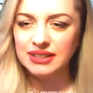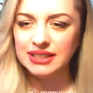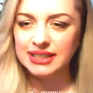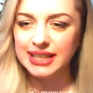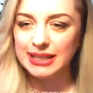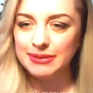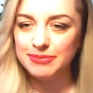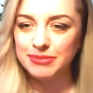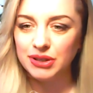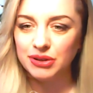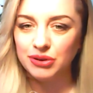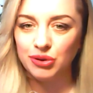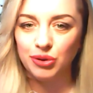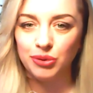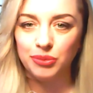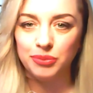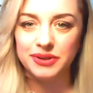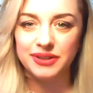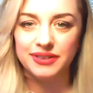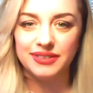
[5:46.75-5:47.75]
Let me
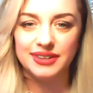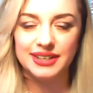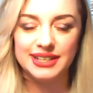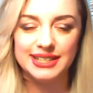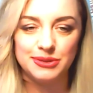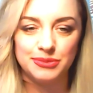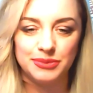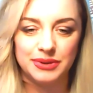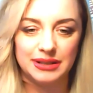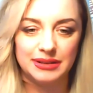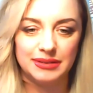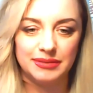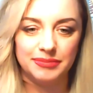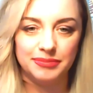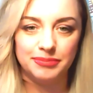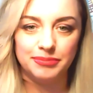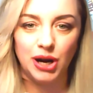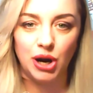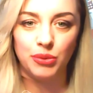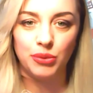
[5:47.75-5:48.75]
open this one,
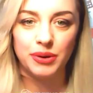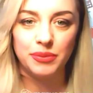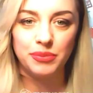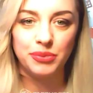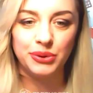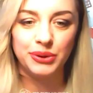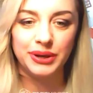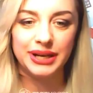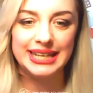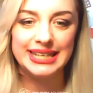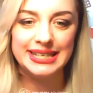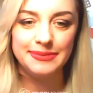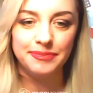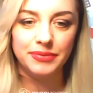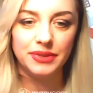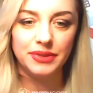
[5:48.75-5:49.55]
PowerPoint.